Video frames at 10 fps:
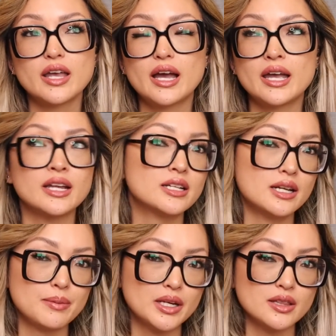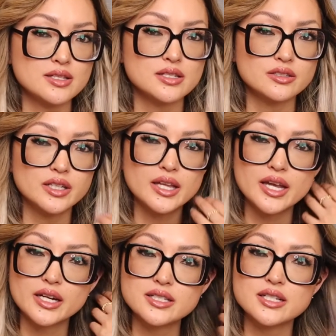I ended up getting the Cinderella
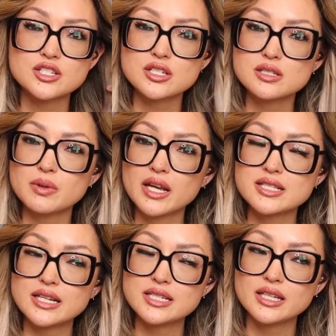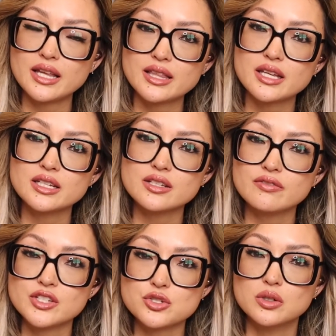hair extensions because I did like the
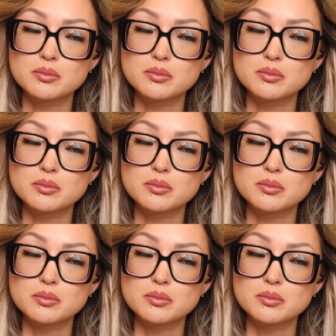individual